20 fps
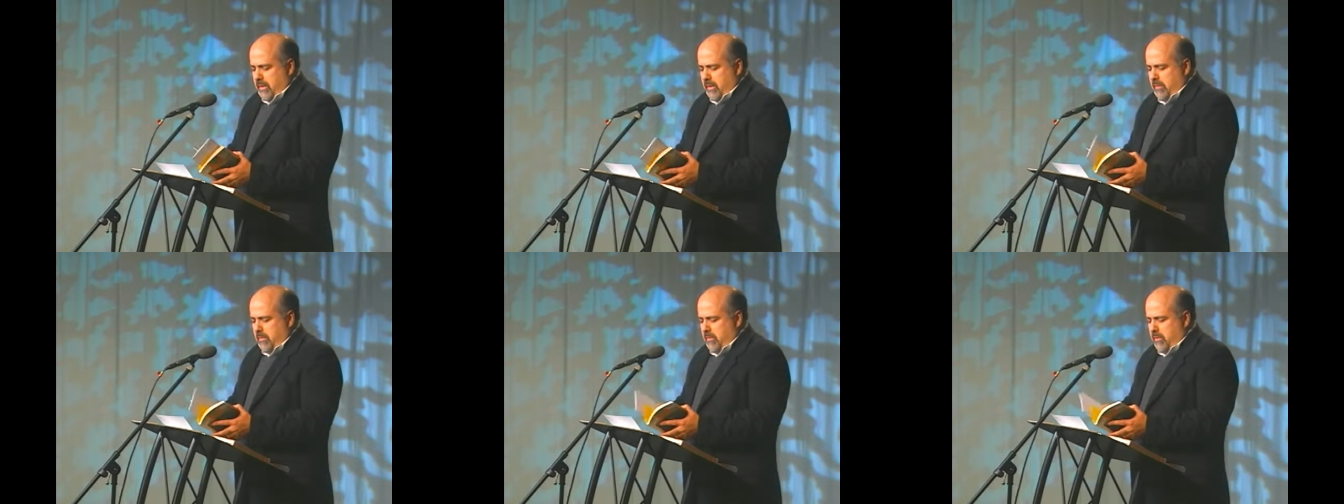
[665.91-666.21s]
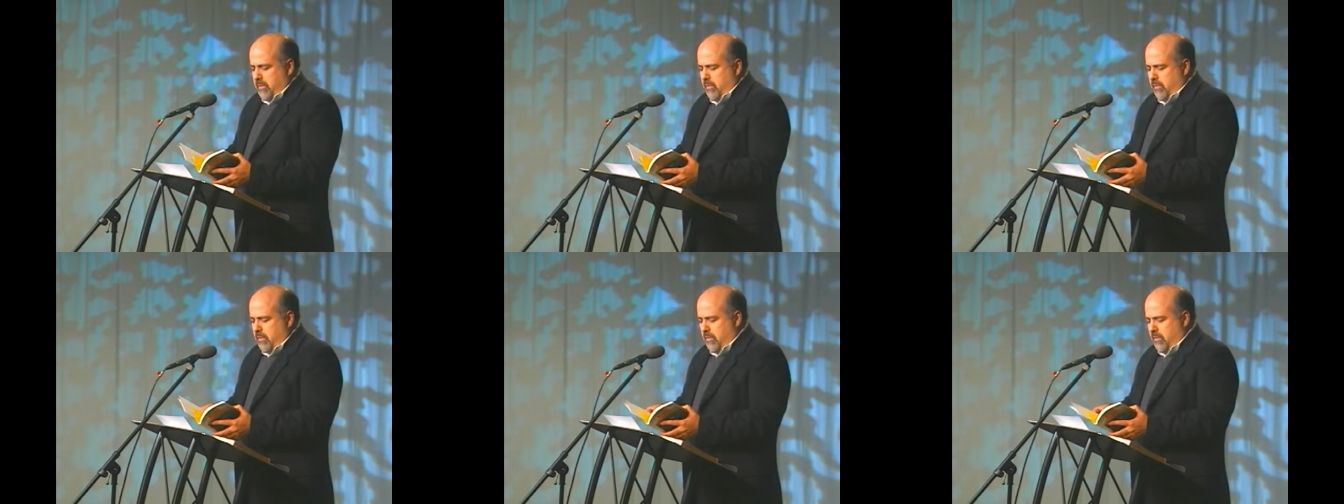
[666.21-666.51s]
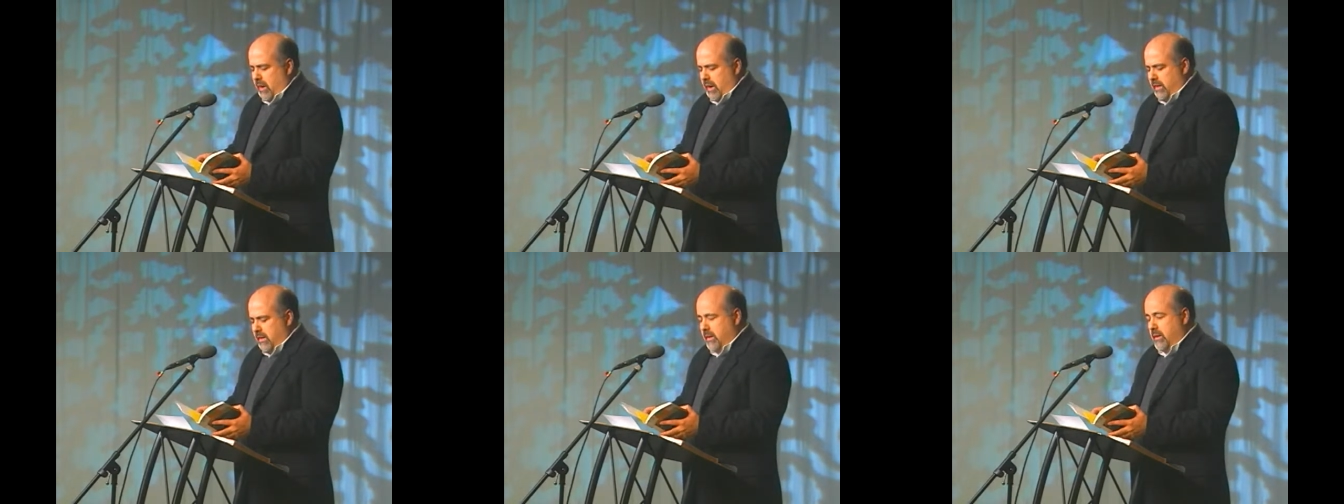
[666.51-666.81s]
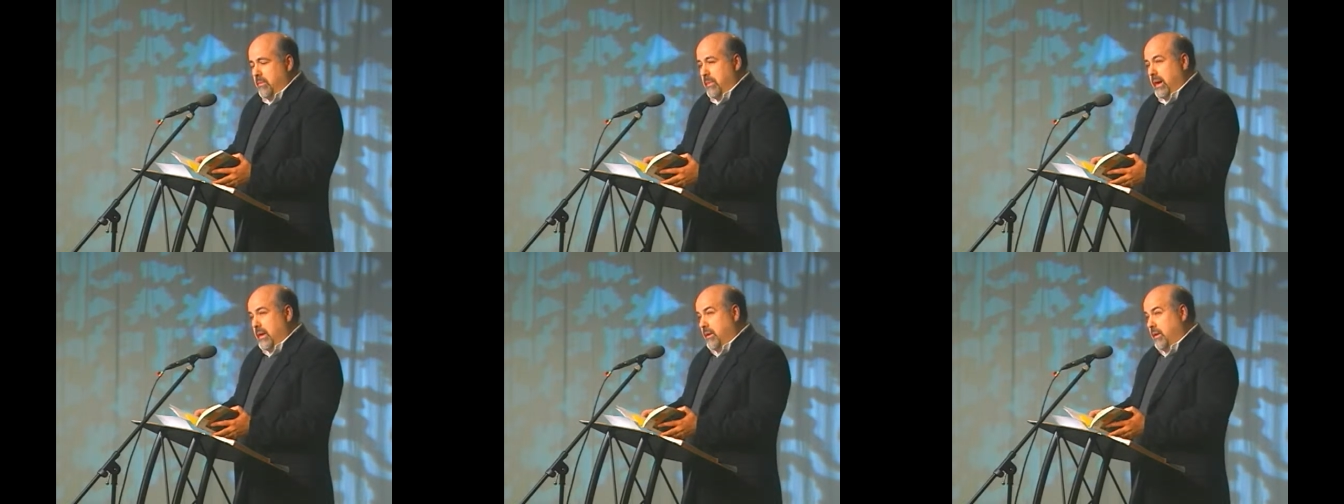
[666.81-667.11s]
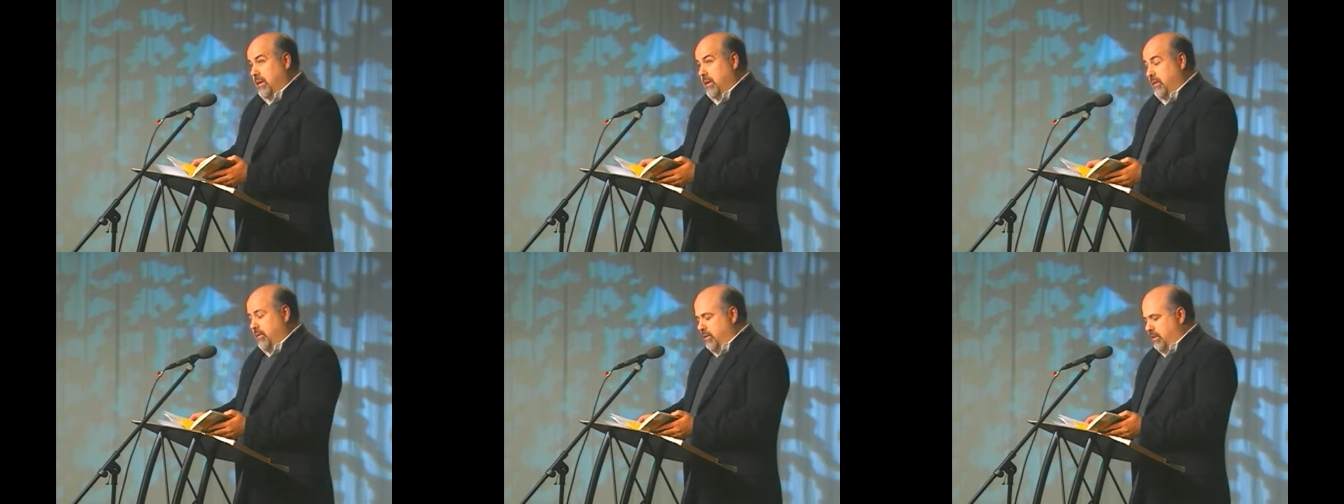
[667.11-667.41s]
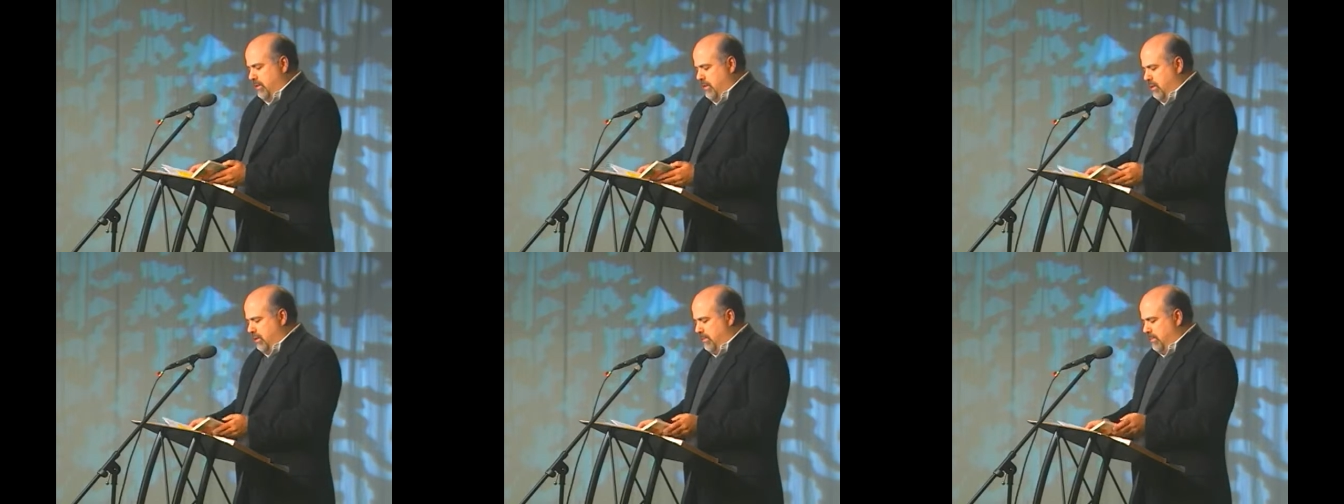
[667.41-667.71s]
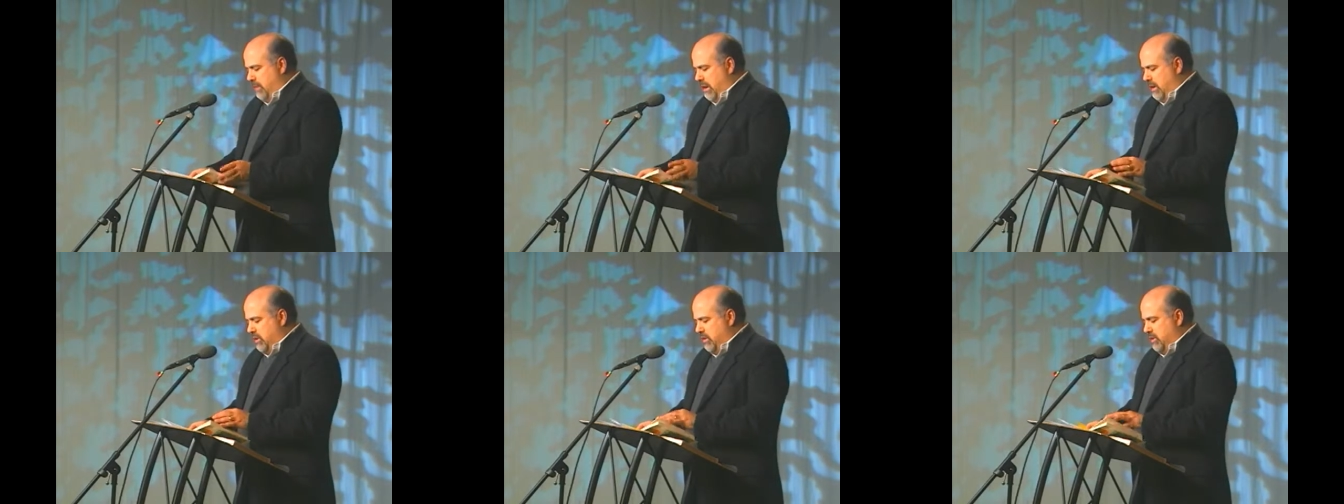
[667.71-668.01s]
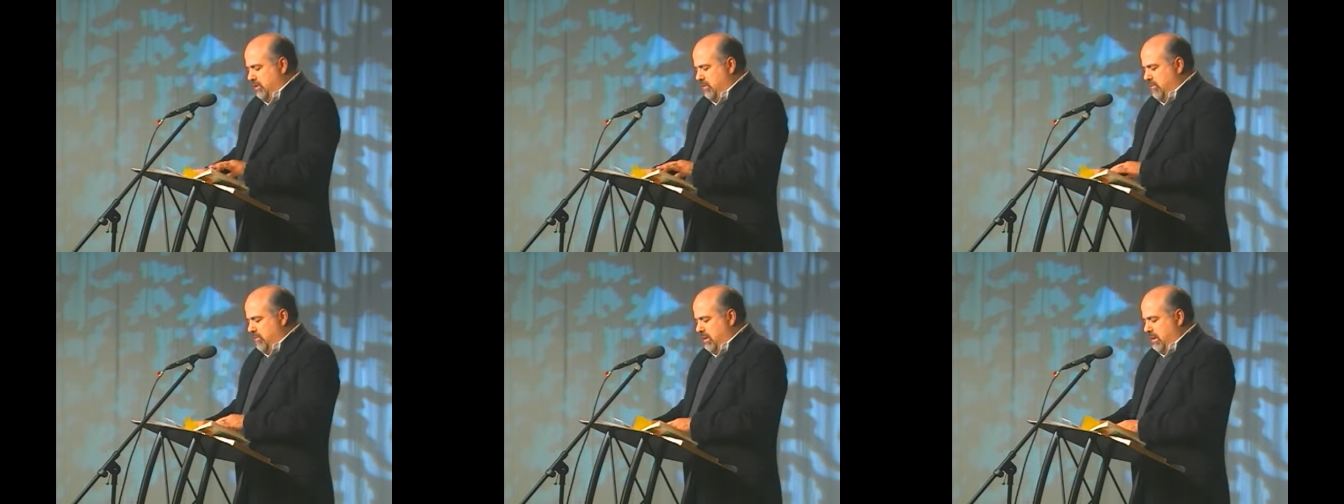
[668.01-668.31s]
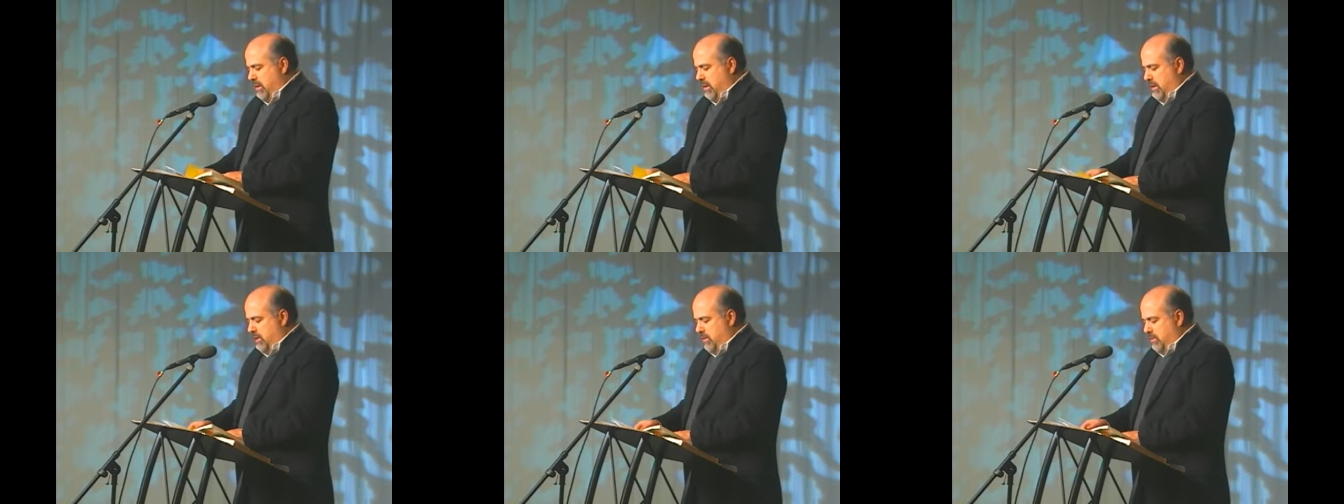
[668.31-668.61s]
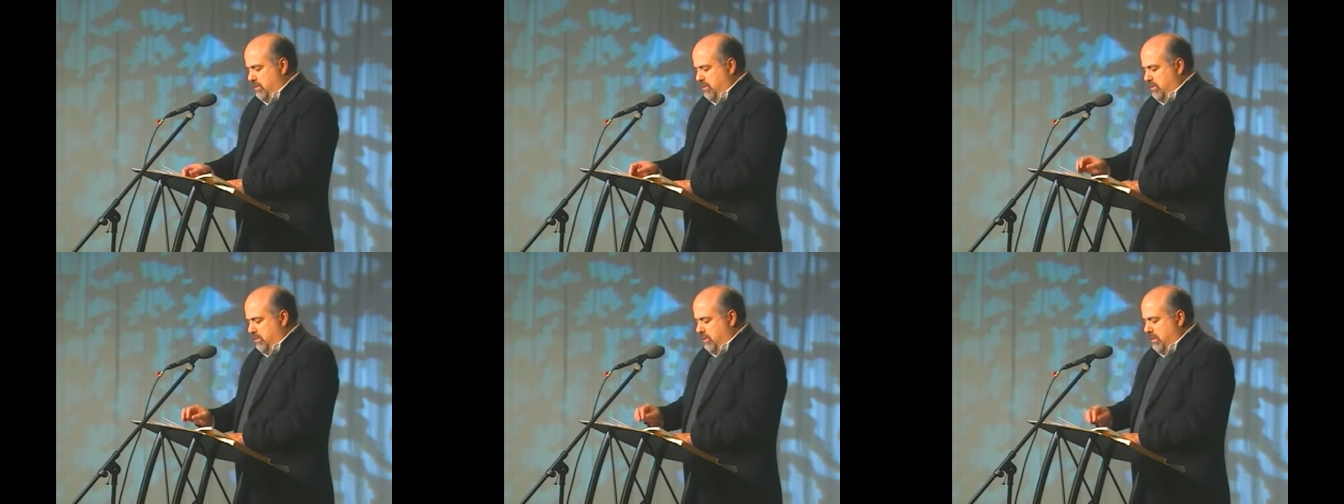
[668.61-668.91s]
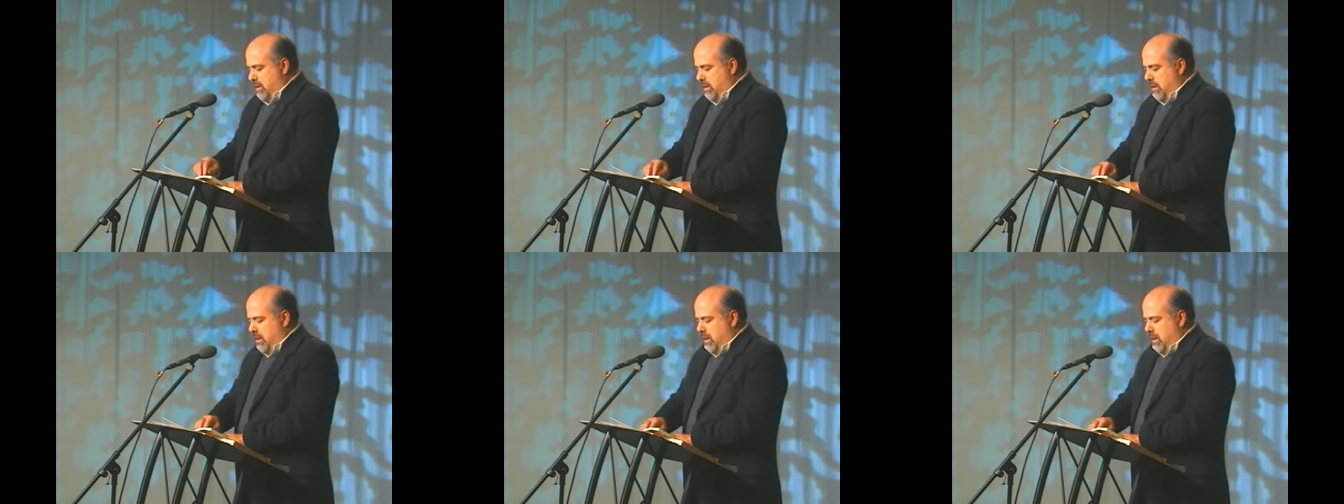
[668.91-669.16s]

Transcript: I'm reminded about another patient of mine who